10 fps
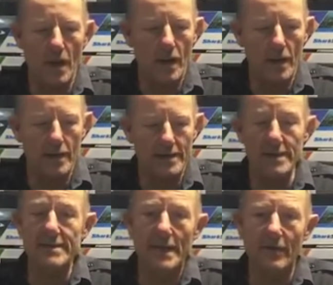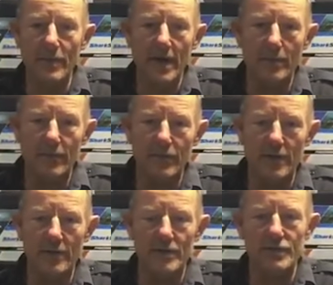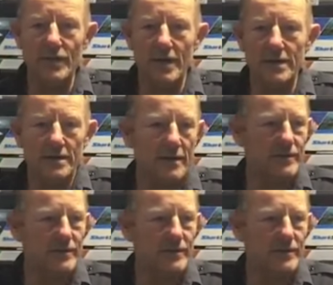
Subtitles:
And since then I've become a freedive instructor.